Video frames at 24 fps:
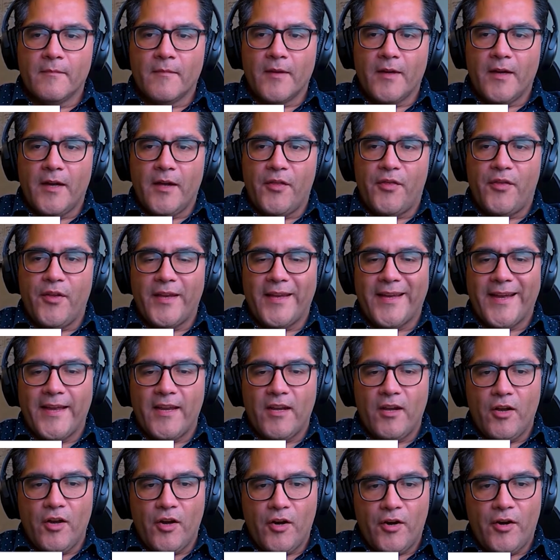I think I
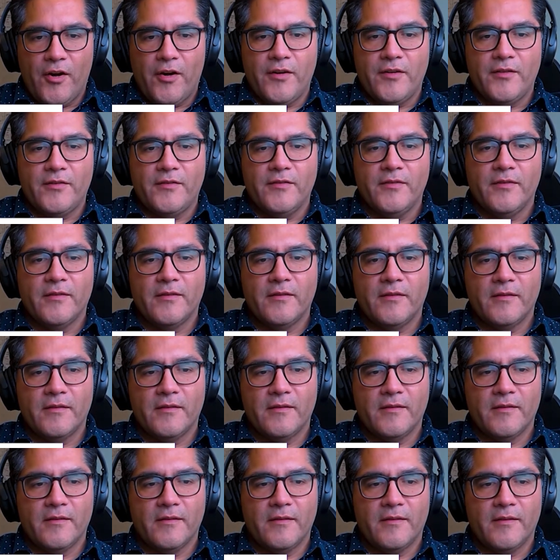learned,
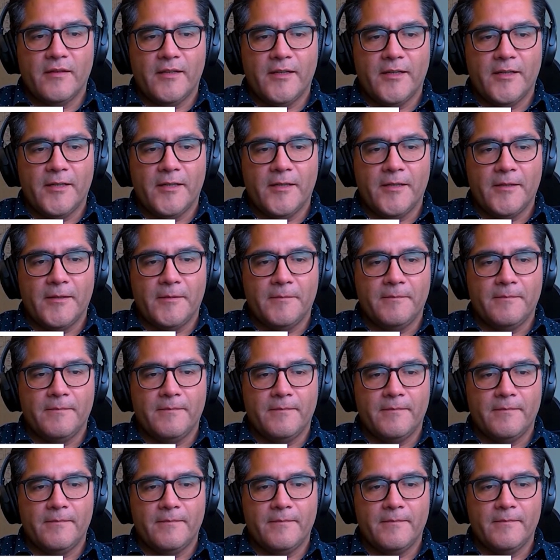
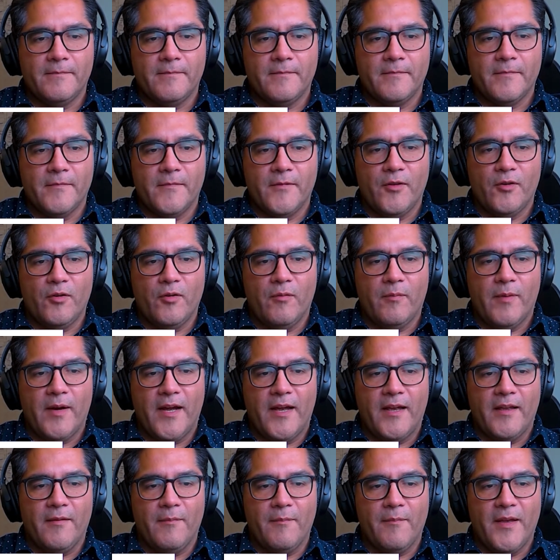
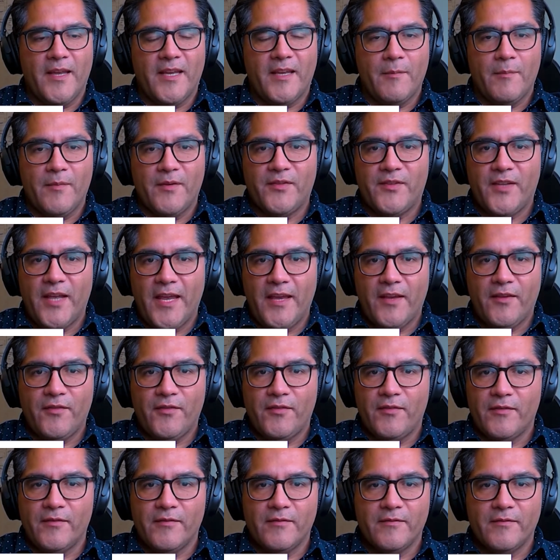by making
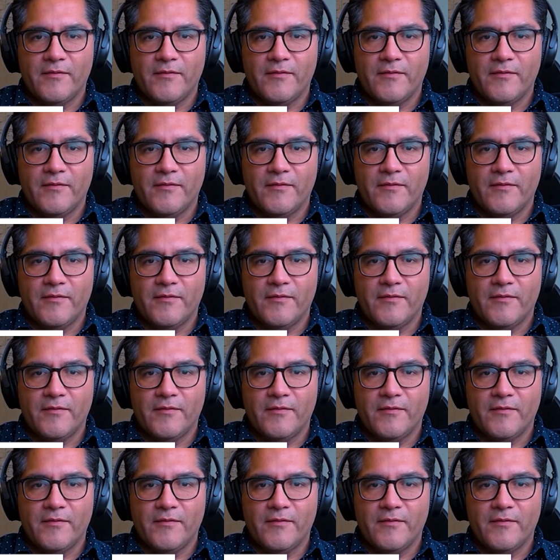mistakes.